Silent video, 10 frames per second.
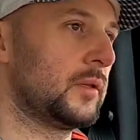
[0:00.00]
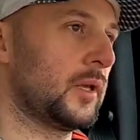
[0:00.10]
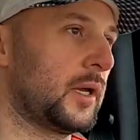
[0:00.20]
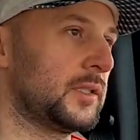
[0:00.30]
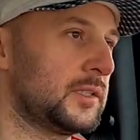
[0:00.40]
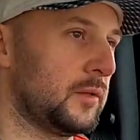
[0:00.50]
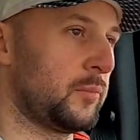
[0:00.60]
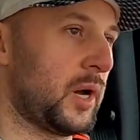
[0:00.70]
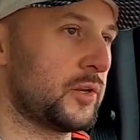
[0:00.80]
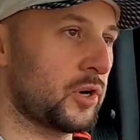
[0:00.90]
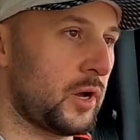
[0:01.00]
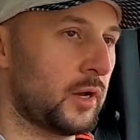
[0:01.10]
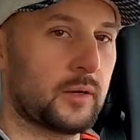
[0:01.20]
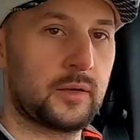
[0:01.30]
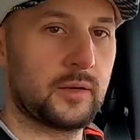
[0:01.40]
Like I said, my
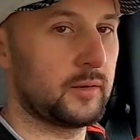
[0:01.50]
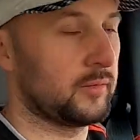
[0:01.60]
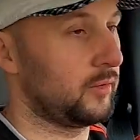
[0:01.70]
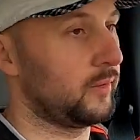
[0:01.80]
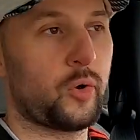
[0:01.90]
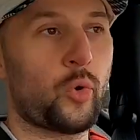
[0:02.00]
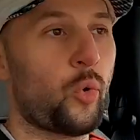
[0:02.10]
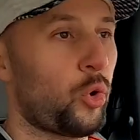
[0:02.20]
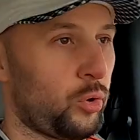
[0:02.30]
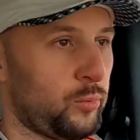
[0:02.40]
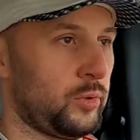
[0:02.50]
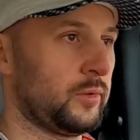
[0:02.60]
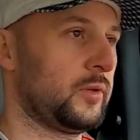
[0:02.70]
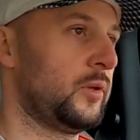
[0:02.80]
truck, horrible.